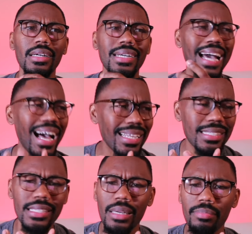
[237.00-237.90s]

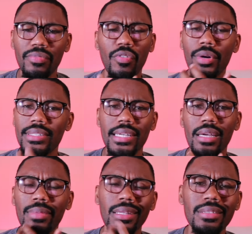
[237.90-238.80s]
concept for a
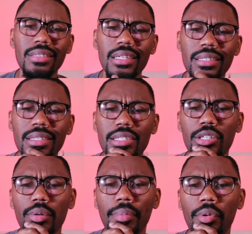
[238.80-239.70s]
team. Let's hear
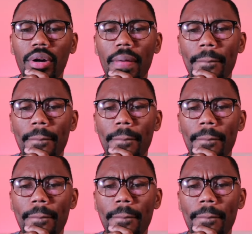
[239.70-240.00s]
a little bit more.